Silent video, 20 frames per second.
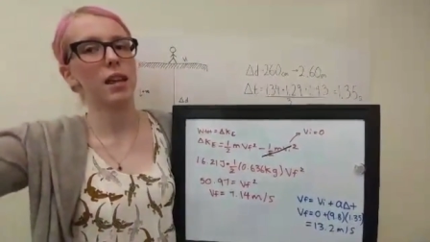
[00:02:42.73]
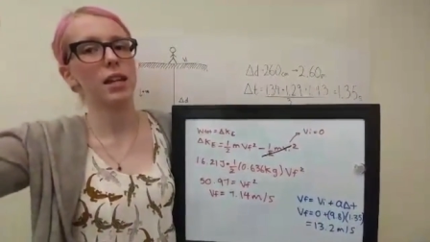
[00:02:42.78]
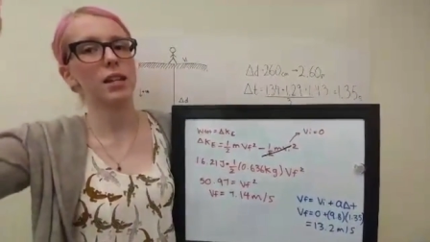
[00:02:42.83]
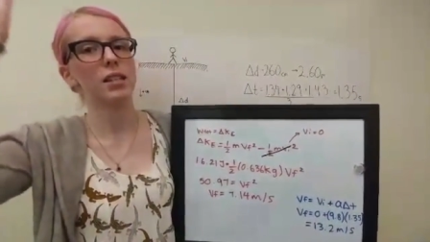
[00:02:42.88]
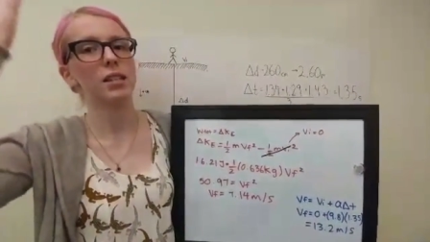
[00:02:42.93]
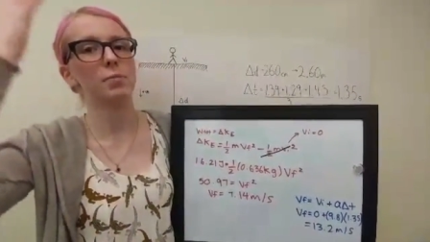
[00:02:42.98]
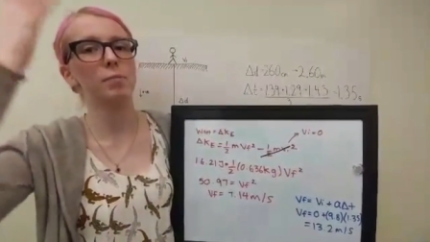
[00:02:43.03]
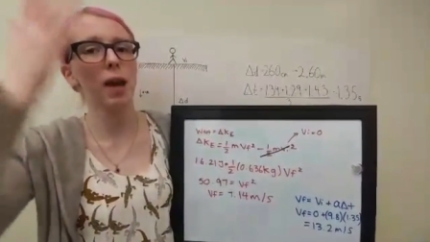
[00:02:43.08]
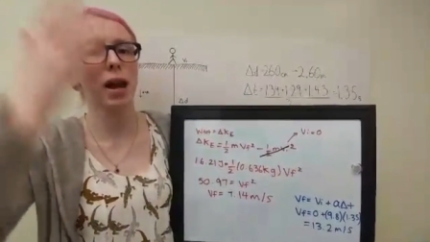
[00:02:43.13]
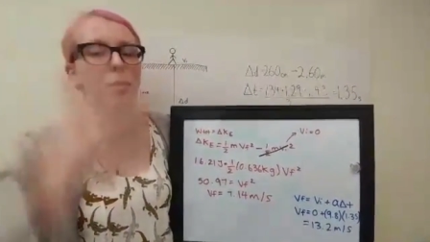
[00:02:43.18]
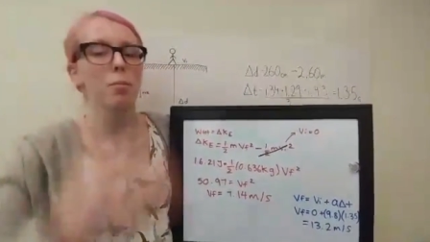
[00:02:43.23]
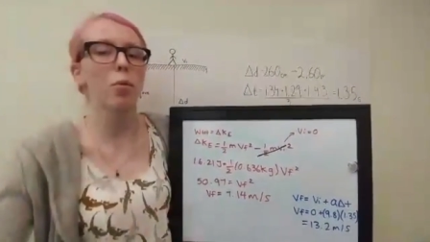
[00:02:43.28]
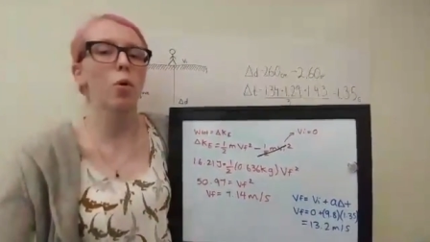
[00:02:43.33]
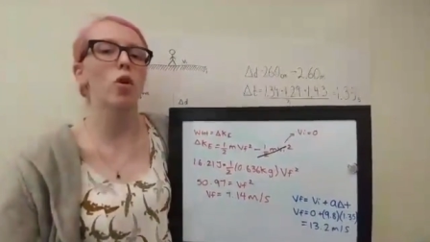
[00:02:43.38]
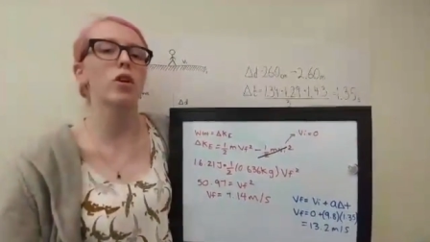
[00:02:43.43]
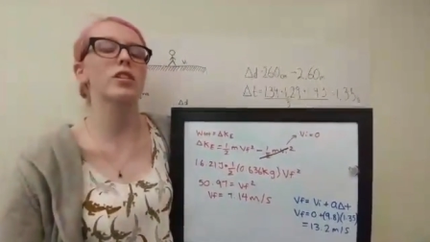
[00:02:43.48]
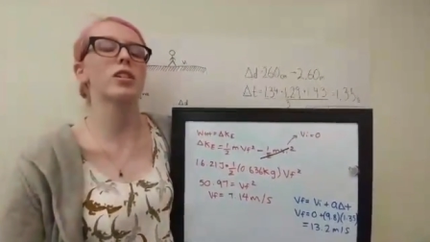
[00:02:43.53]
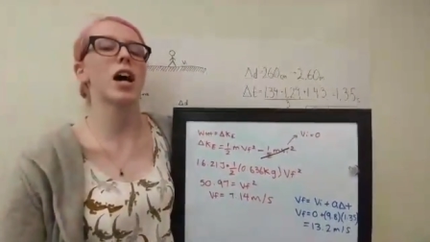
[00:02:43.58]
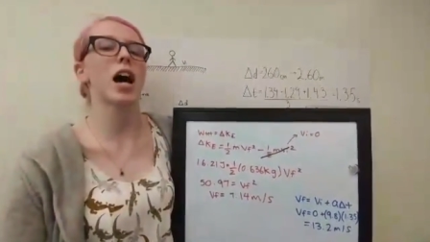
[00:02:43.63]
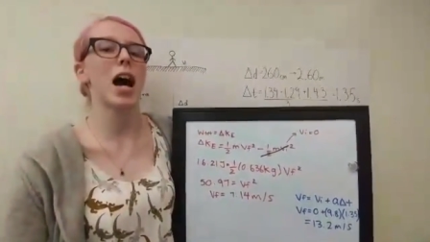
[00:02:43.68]
it spent
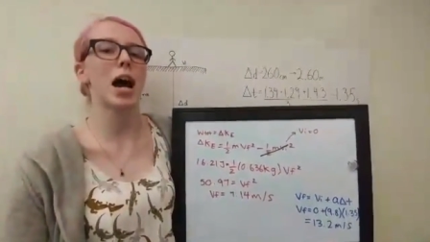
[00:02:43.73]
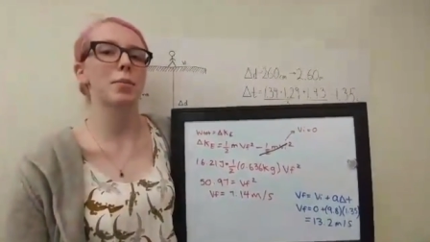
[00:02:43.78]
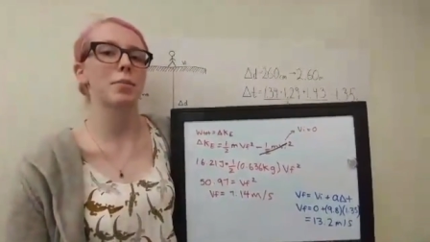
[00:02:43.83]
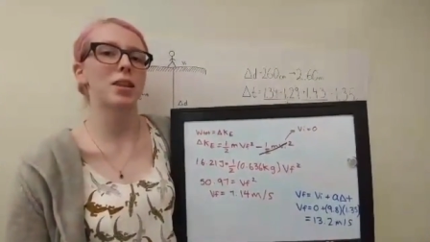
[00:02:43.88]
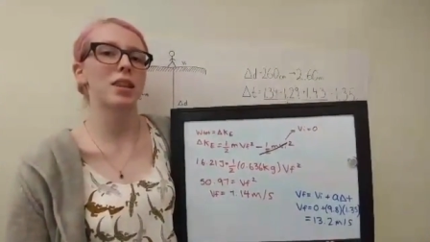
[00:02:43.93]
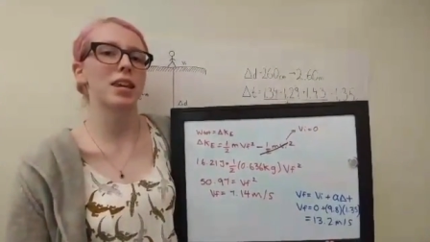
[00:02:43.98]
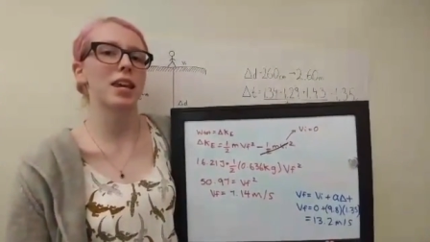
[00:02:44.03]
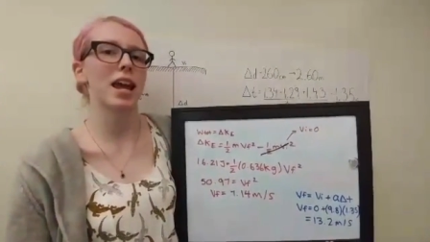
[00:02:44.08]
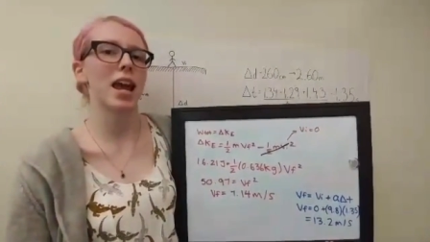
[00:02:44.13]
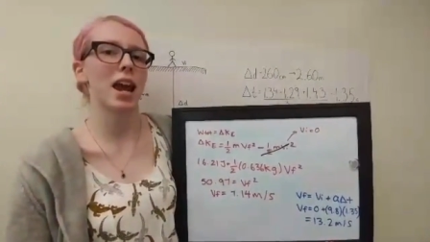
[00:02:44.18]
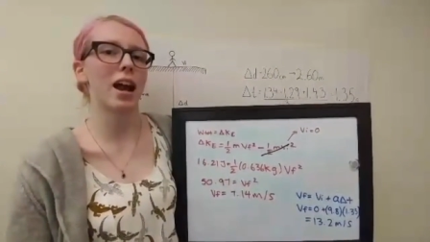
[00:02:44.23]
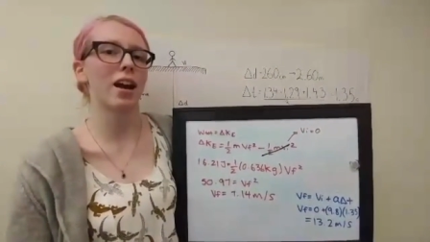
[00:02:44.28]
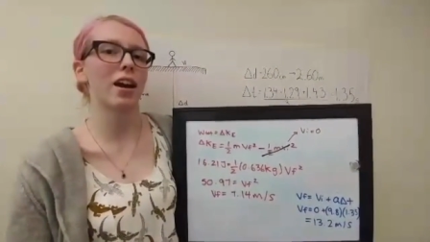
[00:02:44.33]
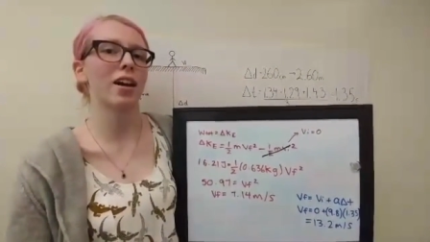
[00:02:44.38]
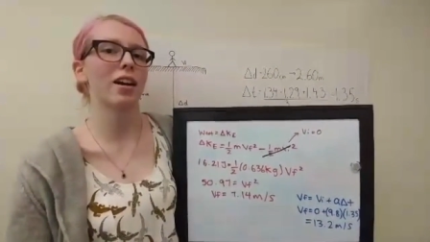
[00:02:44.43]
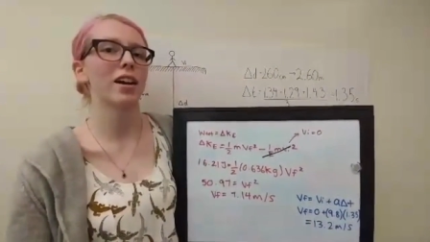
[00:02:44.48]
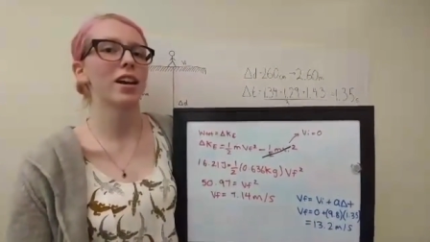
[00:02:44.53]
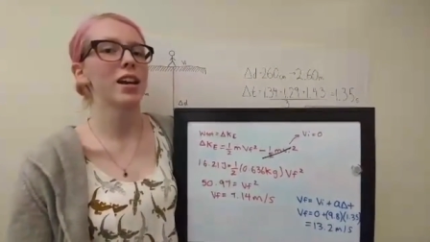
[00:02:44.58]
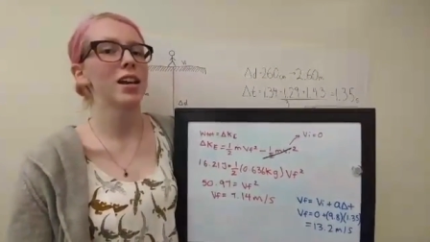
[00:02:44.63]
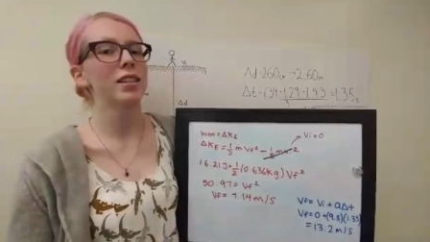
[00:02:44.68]
more time in the
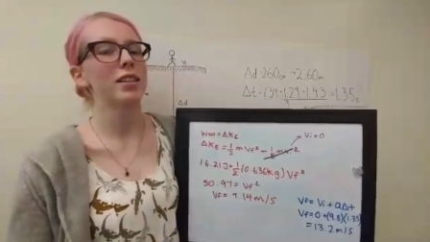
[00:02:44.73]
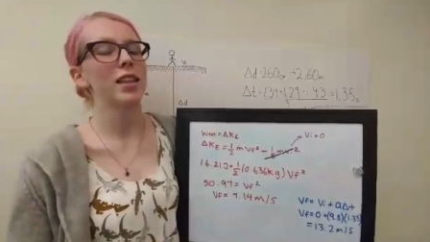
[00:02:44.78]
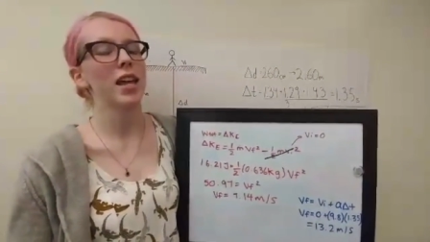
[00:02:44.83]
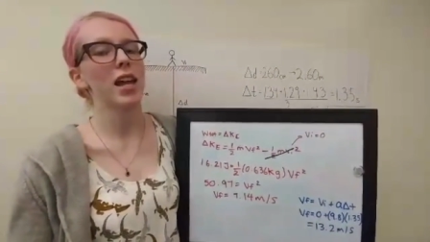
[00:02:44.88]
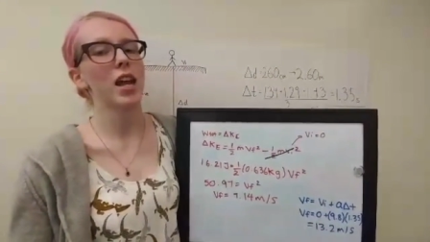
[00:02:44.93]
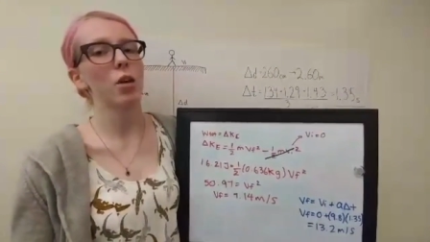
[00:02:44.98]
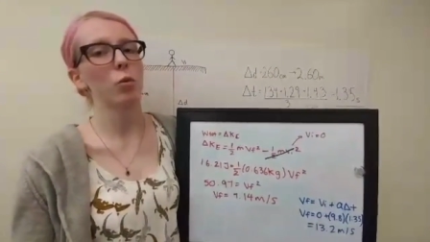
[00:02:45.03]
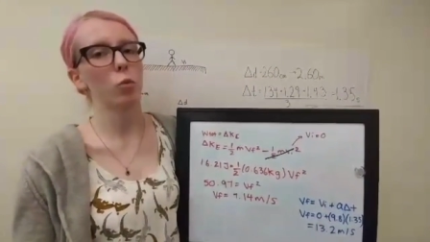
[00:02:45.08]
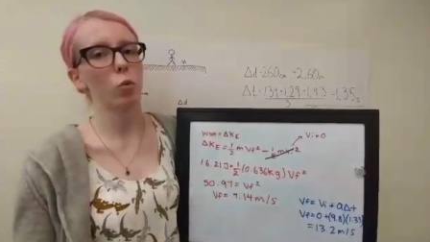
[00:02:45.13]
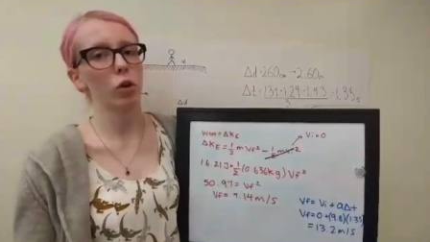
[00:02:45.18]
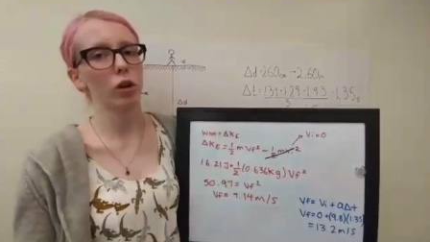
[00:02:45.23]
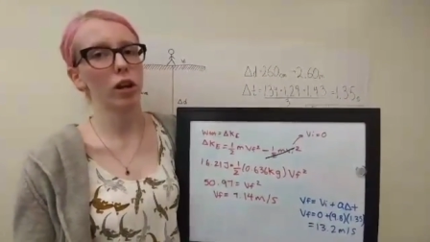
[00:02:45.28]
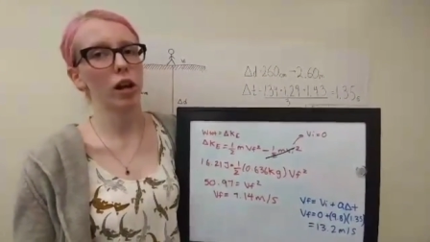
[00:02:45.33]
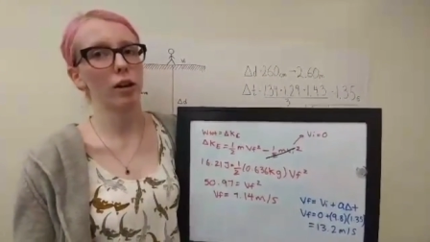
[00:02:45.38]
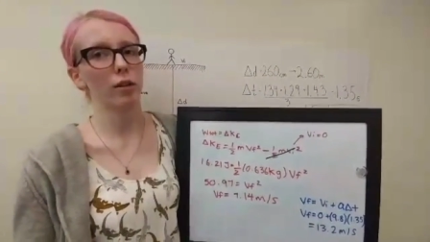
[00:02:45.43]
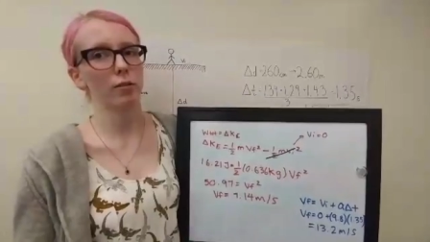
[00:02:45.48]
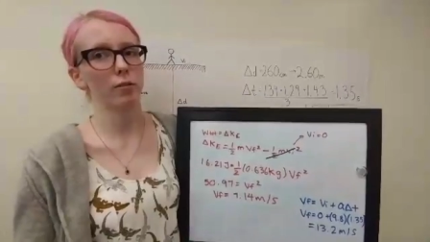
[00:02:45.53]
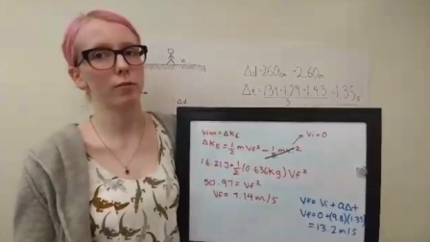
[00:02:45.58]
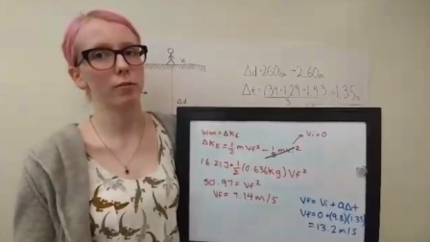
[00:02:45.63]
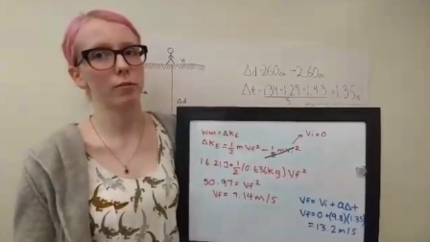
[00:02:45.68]
air than it would
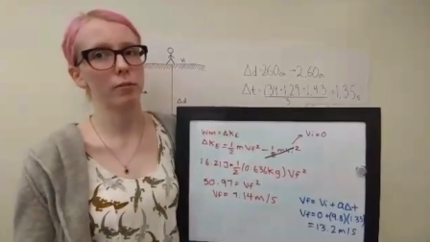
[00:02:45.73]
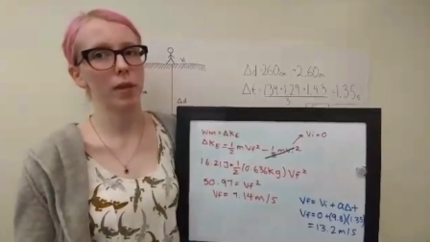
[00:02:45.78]
have